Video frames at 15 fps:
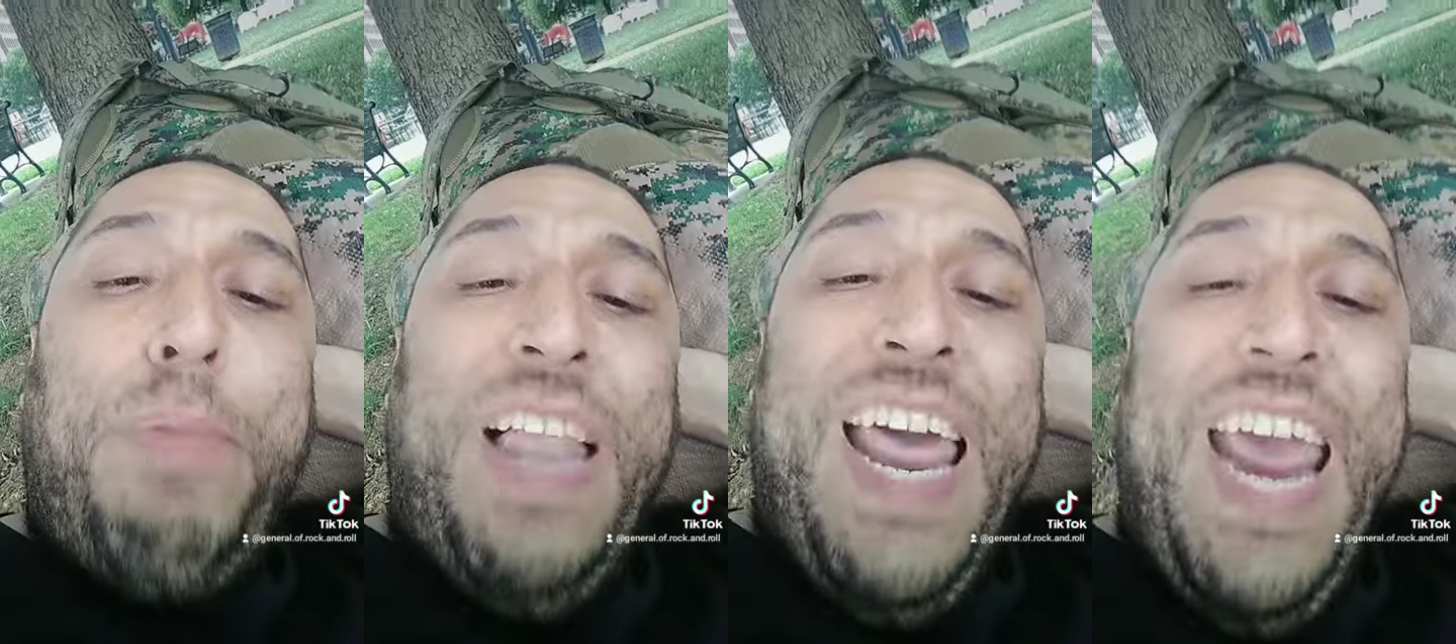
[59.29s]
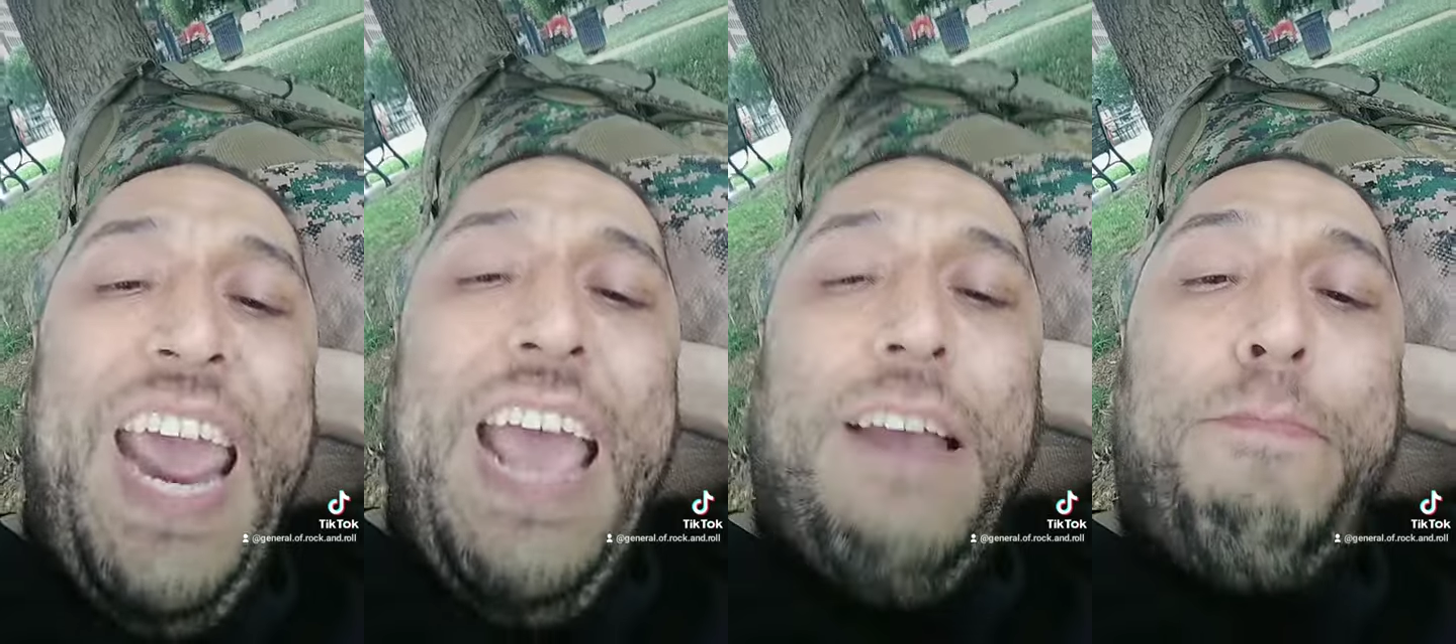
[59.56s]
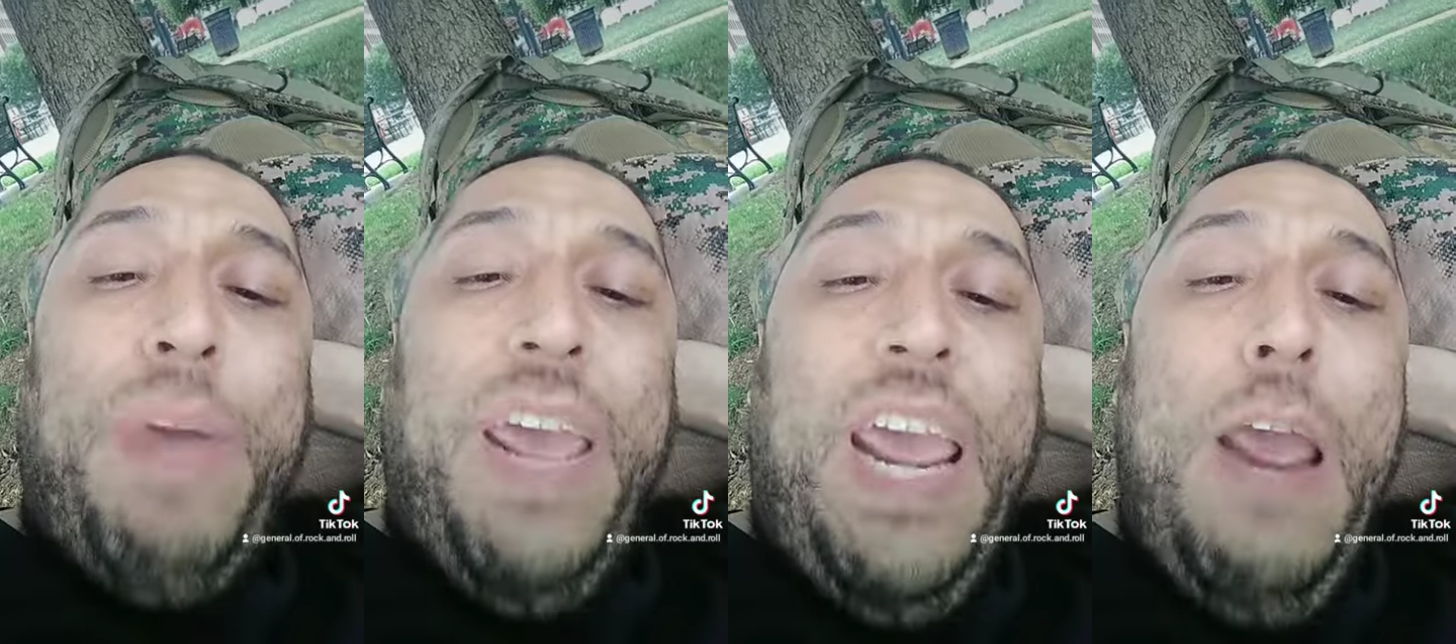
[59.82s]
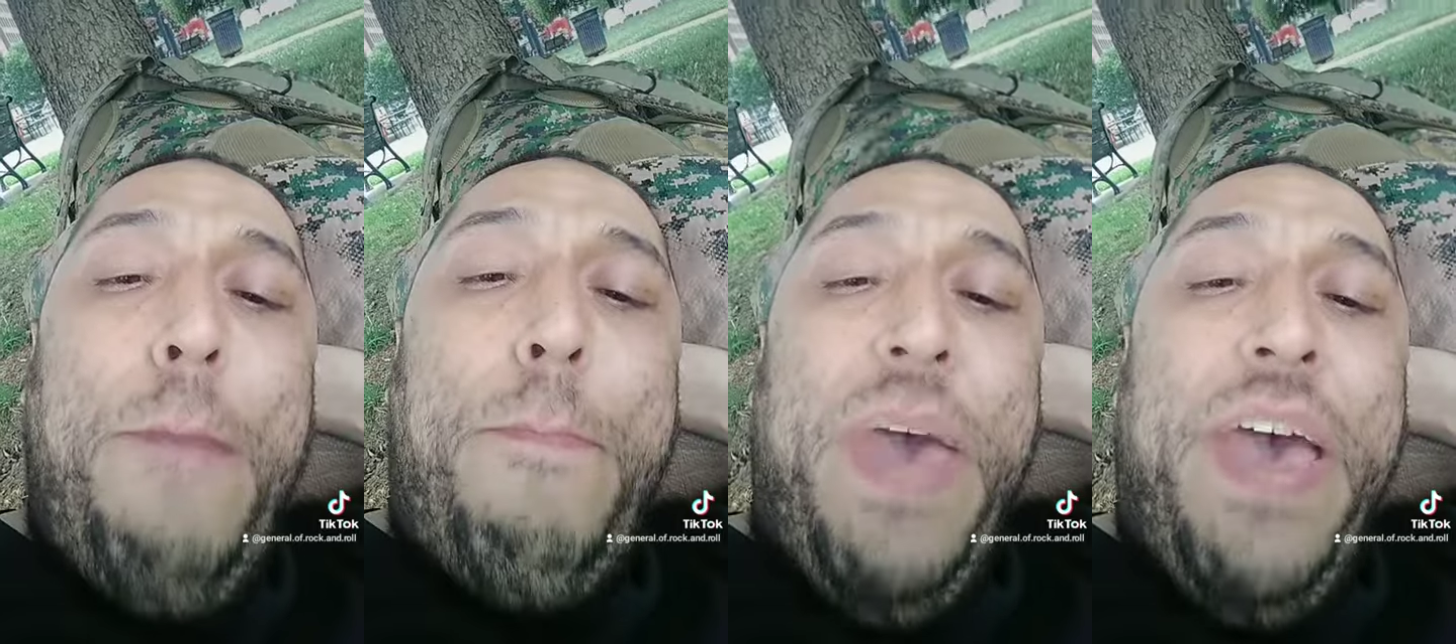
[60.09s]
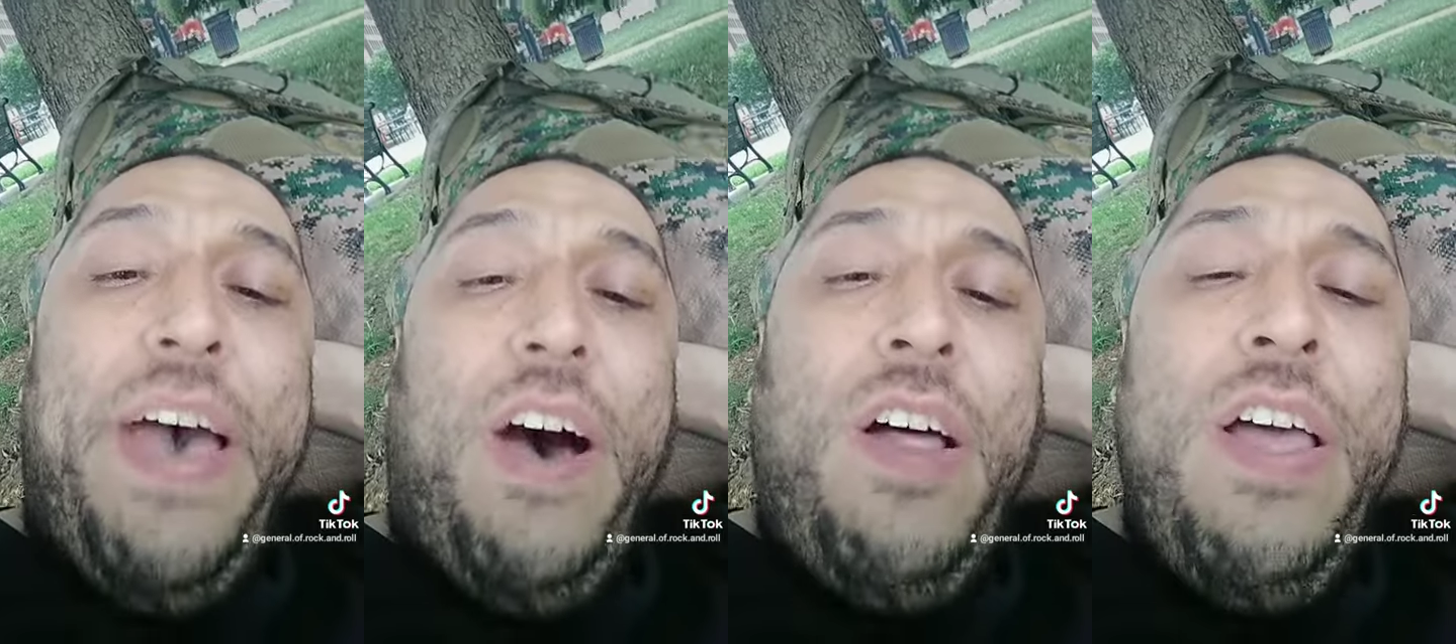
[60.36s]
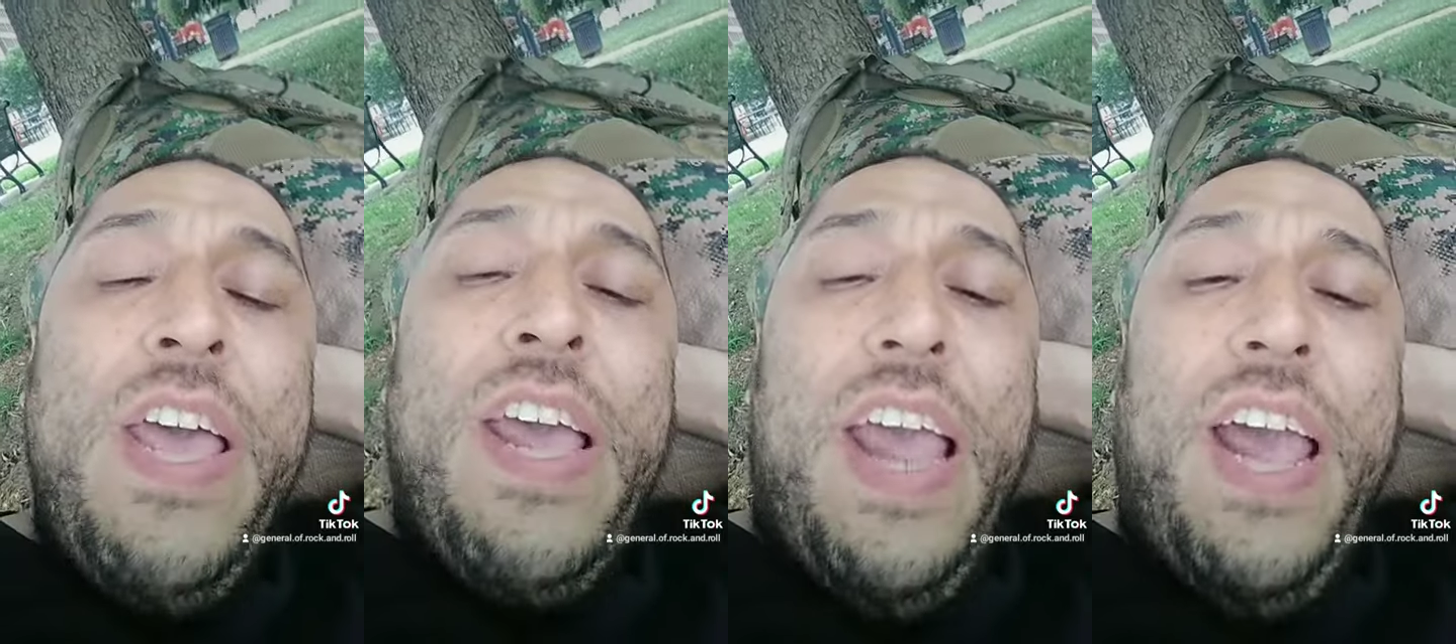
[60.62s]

Plan B pill